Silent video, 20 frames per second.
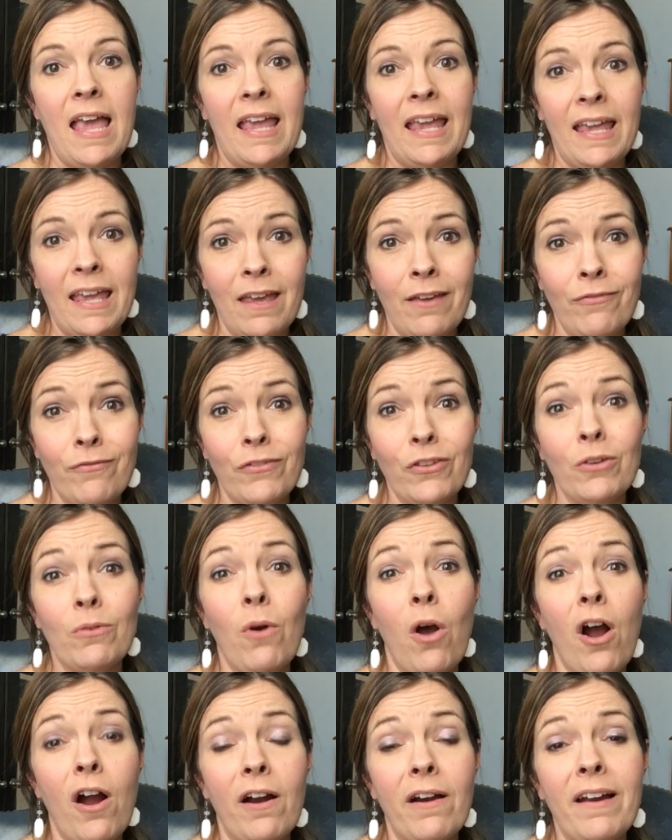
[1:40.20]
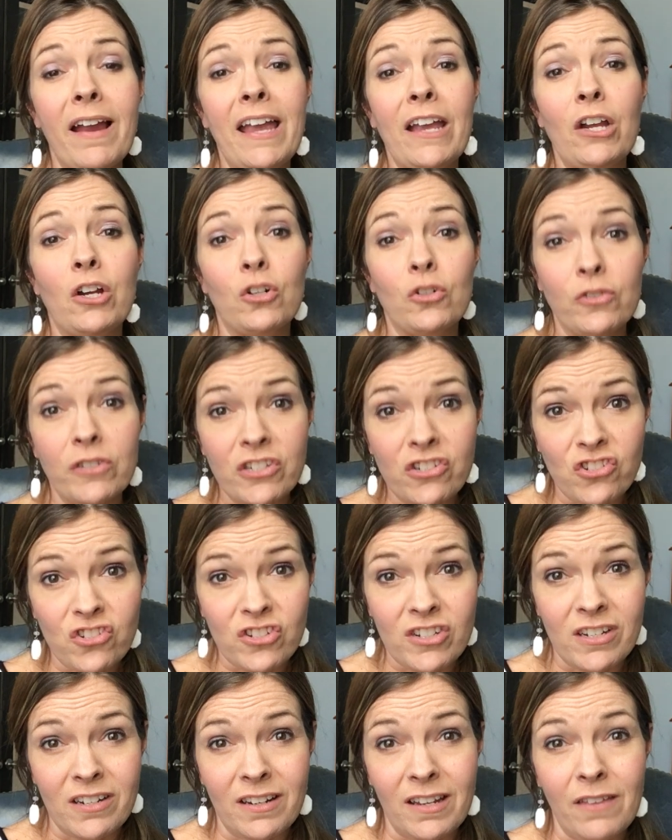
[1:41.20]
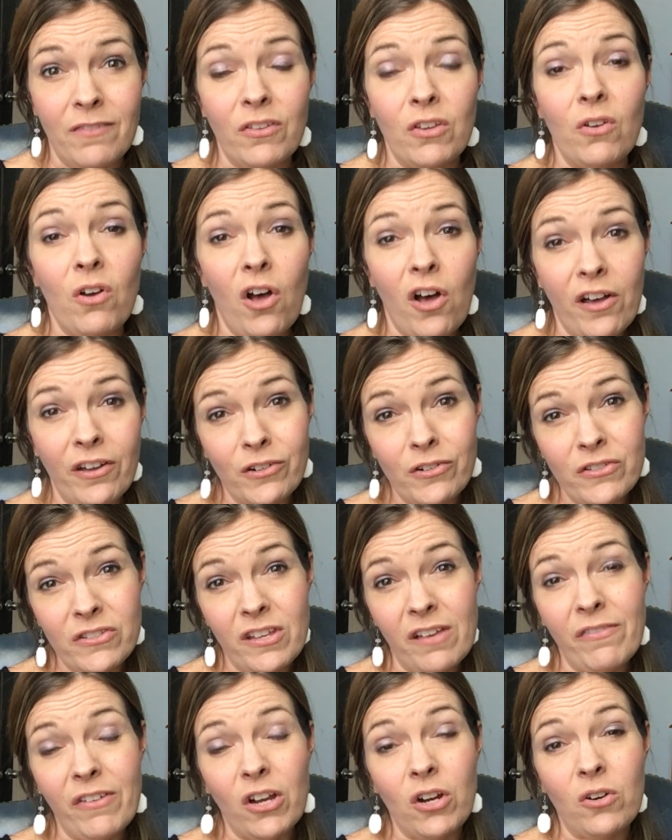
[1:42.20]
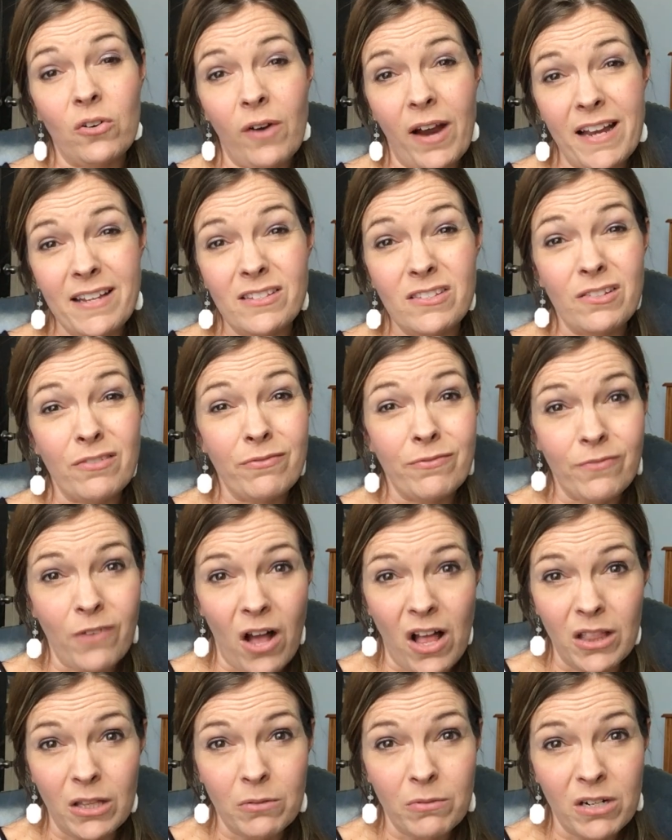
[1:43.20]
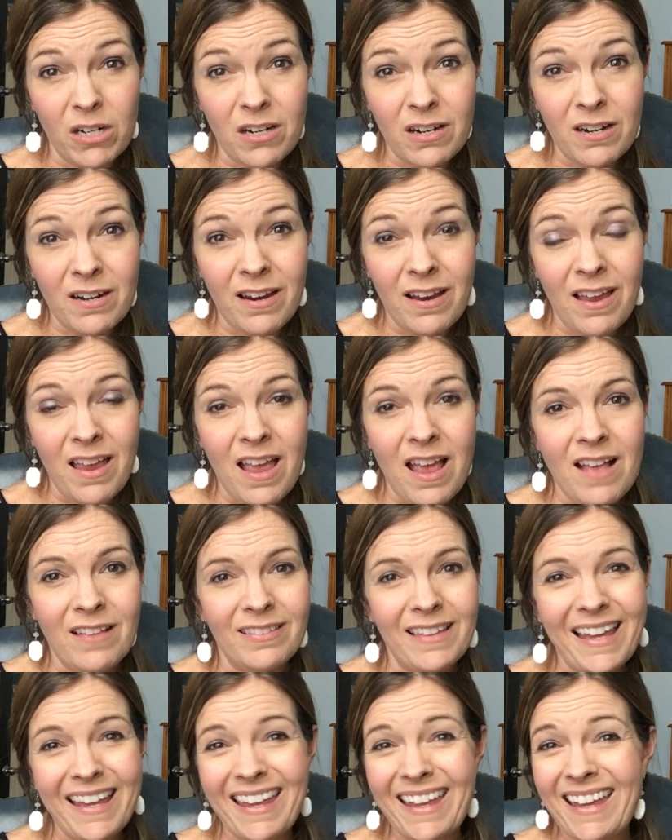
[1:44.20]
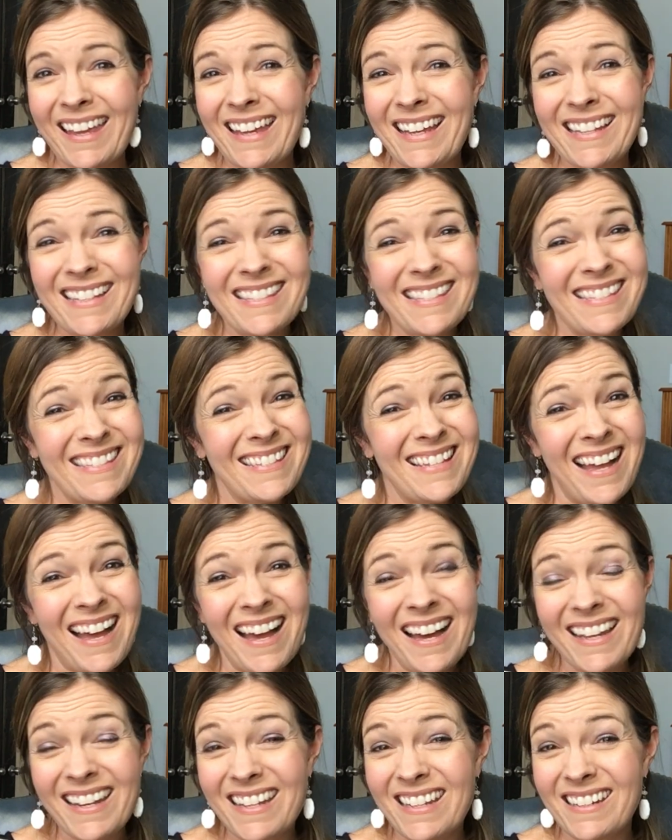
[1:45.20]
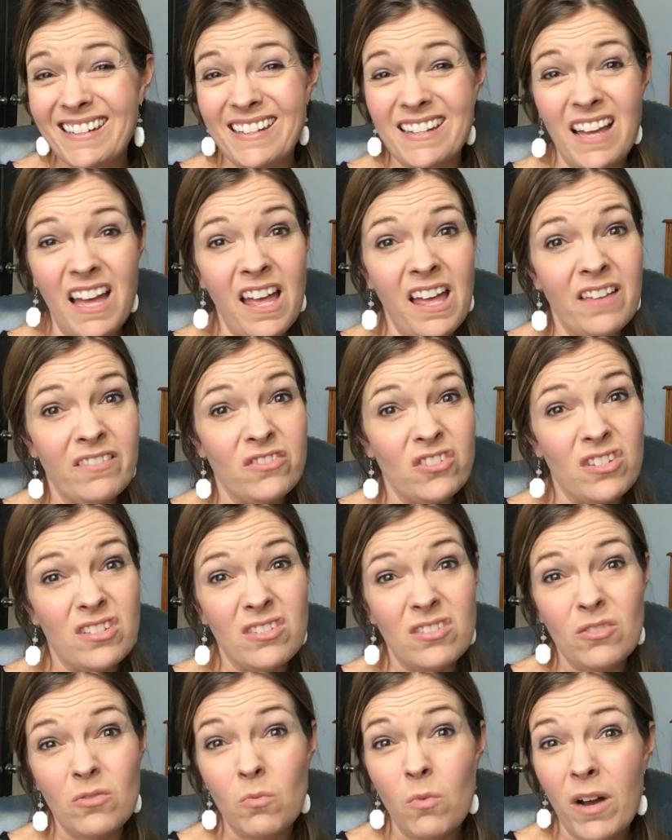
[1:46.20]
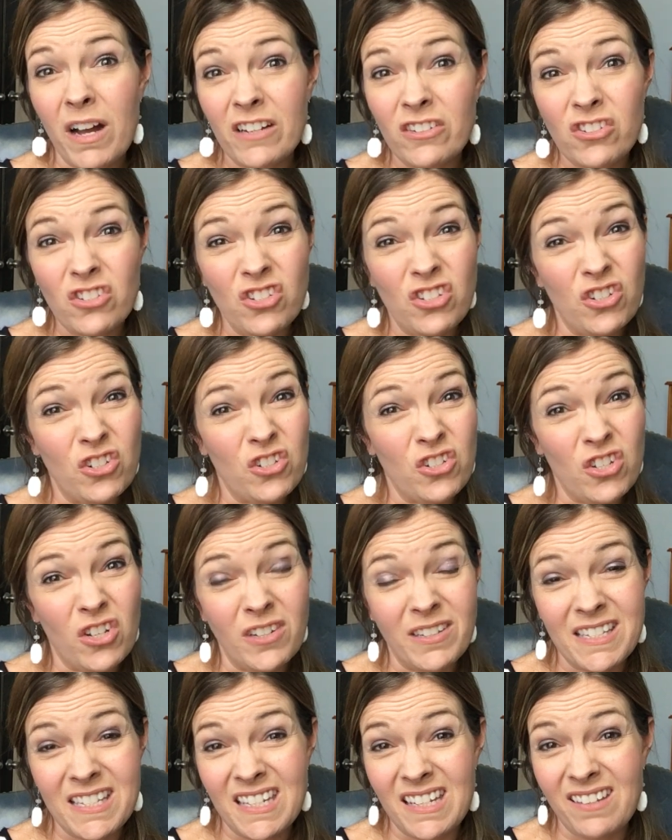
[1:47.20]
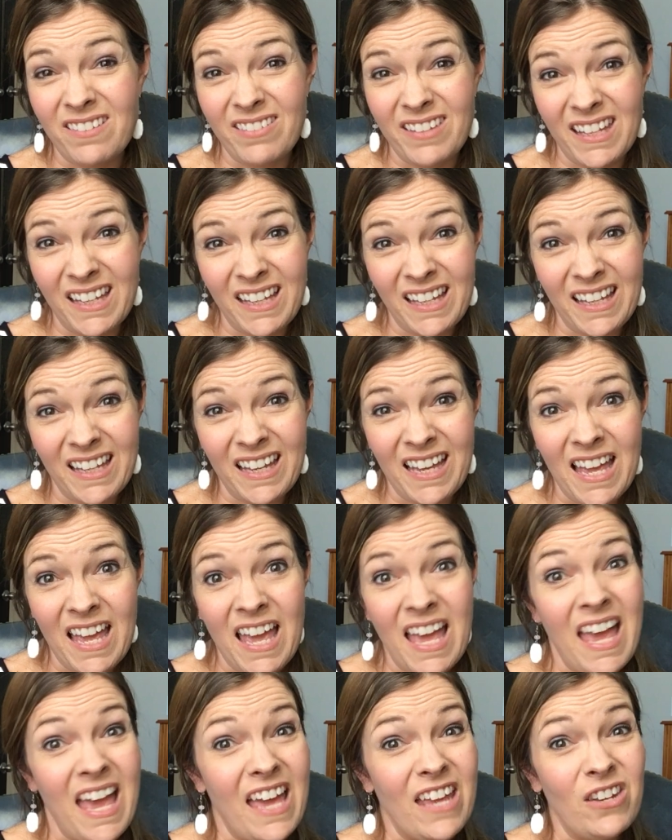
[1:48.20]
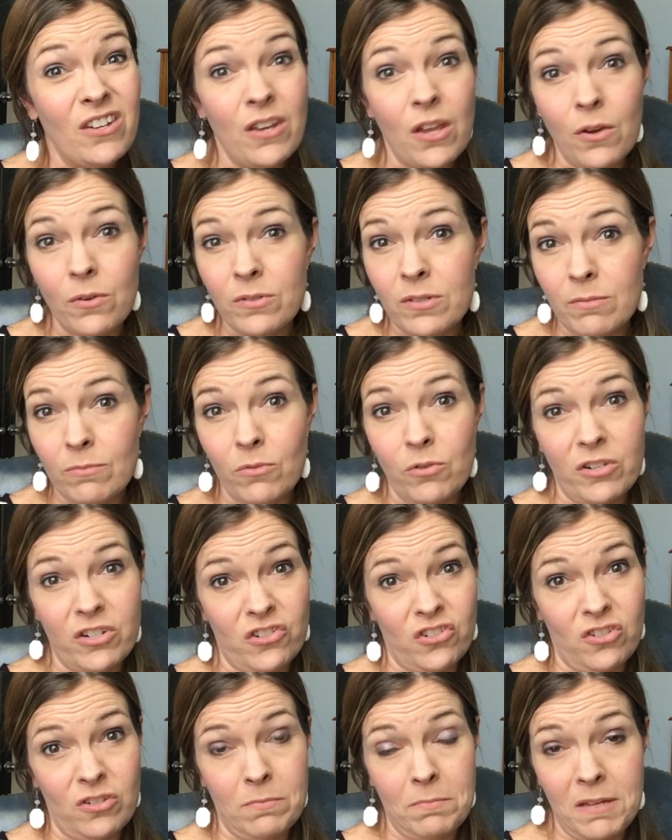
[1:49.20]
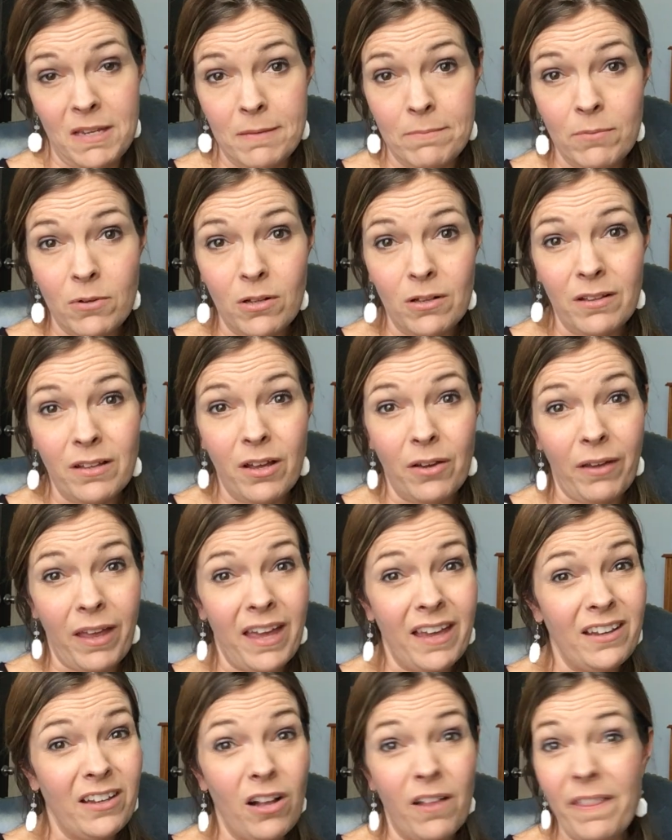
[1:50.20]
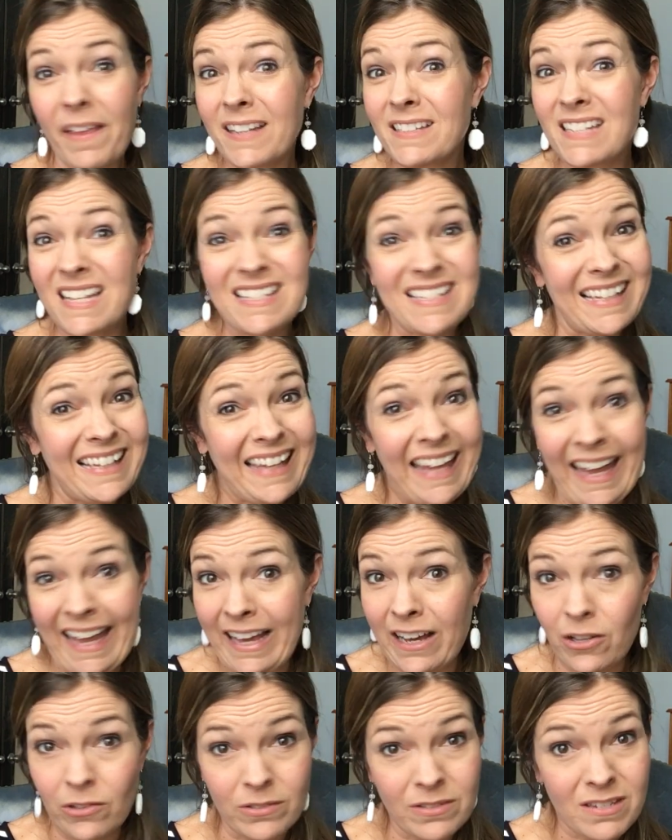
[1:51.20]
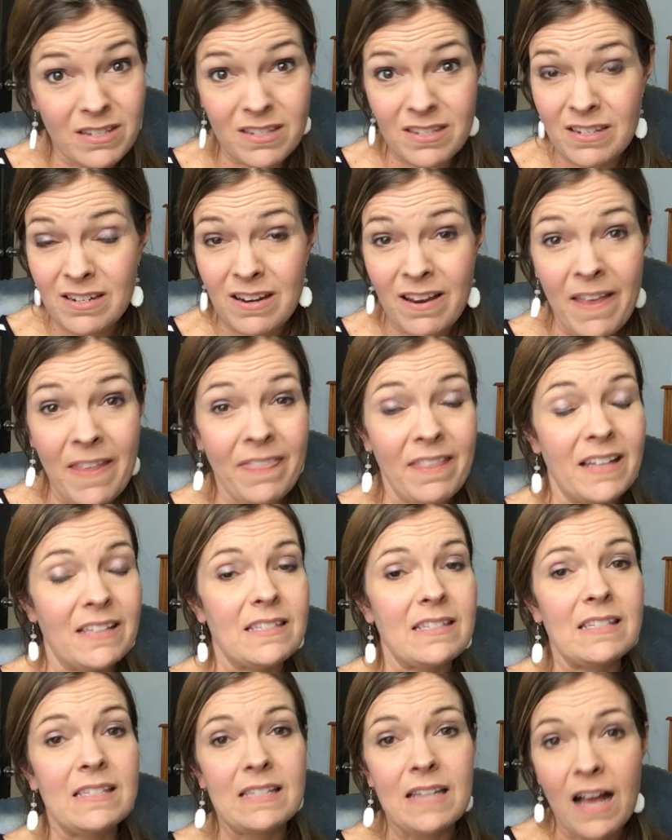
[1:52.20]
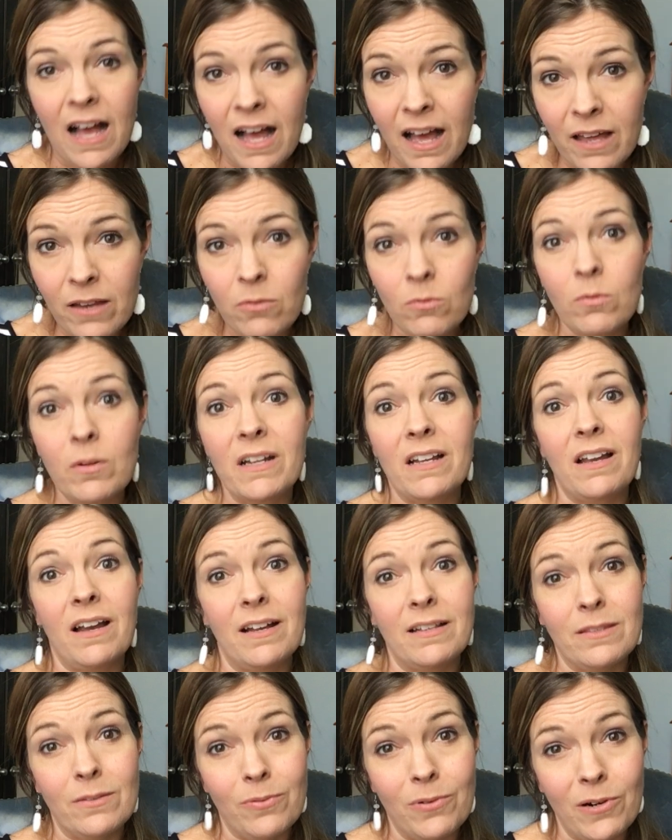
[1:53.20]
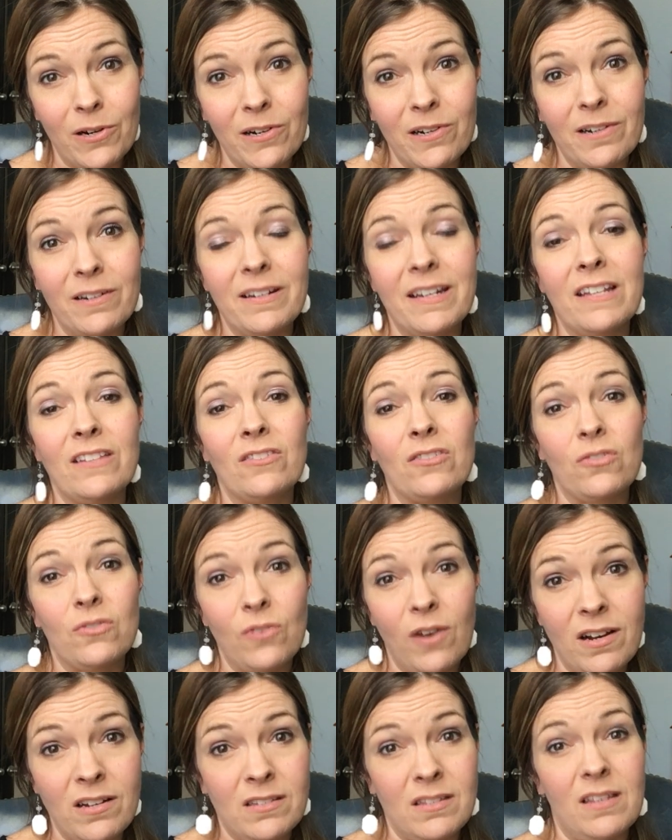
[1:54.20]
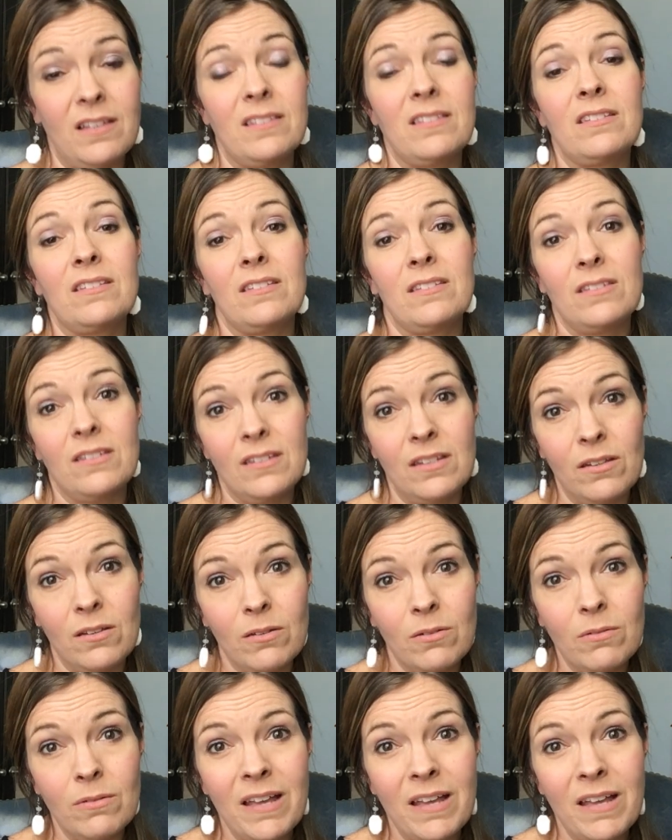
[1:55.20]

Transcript: If you are a Christian, if you call yourself a Christ follower, like, it's not enough just to watch church on TV and know some Christian people, okay? Y'all, that doesn't count. That's not what God's word instructs us to do.